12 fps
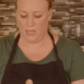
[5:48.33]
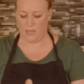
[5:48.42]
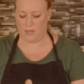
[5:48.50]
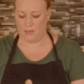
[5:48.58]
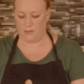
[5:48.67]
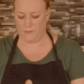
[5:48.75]

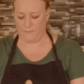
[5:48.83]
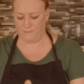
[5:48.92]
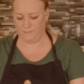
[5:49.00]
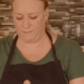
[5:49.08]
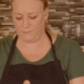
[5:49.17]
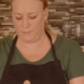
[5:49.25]
um,
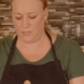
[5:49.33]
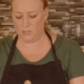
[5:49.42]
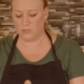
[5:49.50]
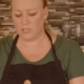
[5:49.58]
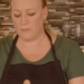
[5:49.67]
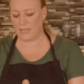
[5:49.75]

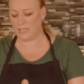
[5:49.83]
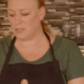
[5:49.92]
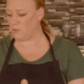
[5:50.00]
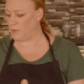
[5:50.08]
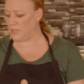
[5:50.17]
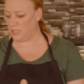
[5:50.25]
you should make it
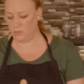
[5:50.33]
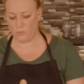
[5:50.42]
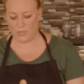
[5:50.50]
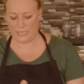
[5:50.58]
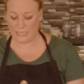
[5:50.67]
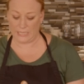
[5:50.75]
the way that you
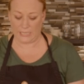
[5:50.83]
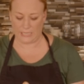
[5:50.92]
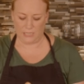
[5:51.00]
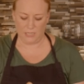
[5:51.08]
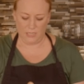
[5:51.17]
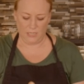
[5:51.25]
wanna eat
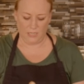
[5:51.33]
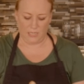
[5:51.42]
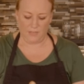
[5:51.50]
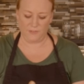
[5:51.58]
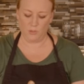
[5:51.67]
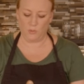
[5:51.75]
it.
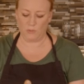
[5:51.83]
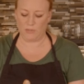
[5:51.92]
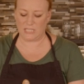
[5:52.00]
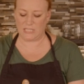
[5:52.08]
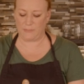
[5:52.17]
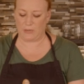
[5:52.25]
If you want to
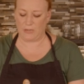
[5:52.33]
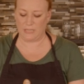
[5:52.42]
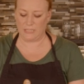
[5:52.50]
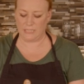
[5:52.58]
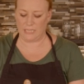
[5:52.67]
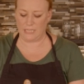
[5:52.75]

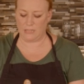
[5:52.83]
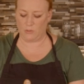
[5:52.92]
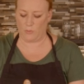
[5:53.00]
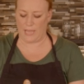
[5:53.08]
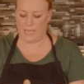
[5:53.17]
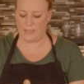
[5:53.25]
experience it the
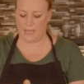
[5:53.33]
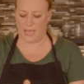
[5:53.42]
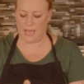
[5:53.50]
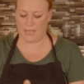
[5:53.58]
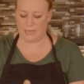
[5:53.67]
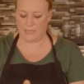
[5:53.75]
way
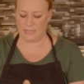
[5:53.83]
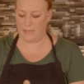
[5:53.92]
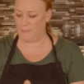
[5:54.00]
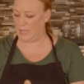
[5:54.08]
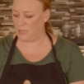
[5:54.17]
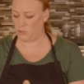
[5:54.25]
that they
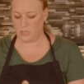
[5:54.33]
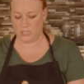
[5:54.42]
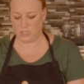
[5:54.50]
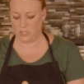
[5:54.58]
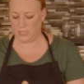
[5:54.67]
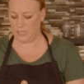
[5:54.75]
make it
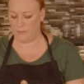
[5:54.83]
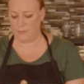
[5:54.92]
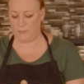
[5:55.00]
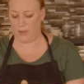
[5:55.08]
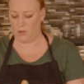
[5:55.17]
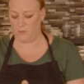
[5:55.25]
traditionally,
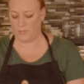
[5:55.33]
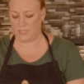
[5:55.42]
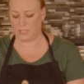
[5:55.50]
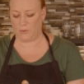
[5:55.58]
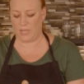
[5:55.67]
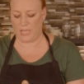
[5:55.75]
then by all
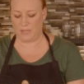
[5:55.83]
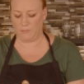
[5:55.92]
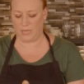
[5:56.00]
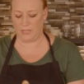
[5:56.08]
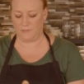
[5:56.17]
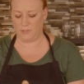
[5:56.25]
means go ahead.
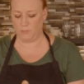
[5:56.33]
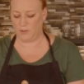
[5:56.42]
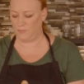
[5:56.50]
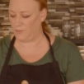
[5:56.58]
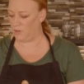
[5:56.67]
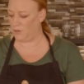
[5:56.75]
But if you
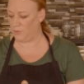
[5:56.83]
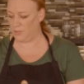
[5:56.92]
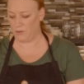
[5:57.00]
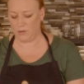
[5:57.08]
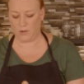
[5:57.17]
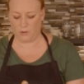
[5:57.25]
prefer it with
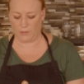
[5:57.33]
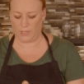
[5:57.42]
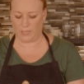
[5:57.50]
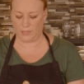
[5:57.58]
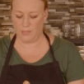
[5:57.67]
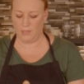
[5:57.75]
your
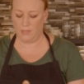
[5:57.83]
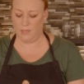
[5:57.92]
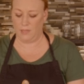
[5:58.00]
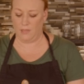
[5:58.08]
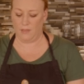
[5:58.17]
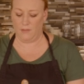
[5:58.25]
garlic,
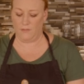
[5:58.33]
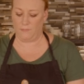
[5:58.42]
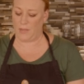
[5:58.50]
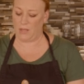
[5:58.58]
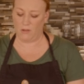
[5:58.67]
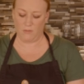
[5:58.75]

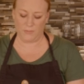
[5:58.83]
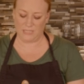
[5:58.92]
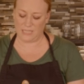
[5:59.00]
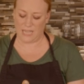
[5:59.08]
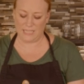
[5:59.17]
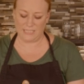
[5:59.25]
by all
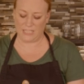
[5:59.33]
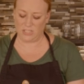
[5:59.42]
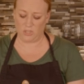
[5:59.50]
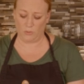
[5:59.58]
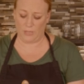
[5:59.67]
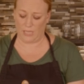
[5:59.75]
means, I say
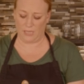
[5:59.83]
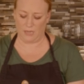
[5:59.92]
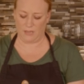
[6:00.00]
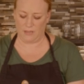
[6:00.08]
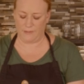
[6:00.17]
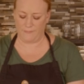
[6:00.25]
do it
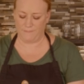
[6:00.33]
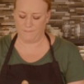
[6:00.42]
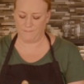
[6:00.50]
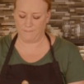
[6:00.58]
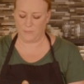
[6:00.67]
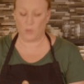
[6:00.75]
um,
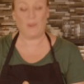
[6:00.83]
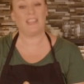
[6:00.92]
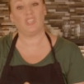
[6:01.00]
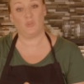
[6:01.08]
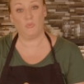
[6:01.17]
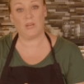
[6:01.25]
the way
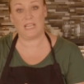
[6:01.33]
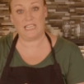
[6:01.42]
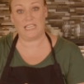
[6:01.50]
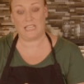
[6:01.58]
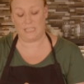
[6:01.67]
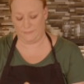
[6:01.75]
that you want to
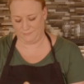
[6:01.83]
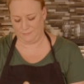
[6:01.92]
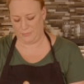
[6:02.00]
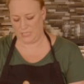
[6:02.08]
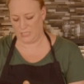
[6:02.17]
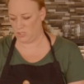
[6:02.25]
eat it,
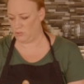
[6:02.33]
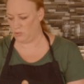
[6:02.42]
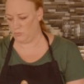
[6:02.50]
because you're the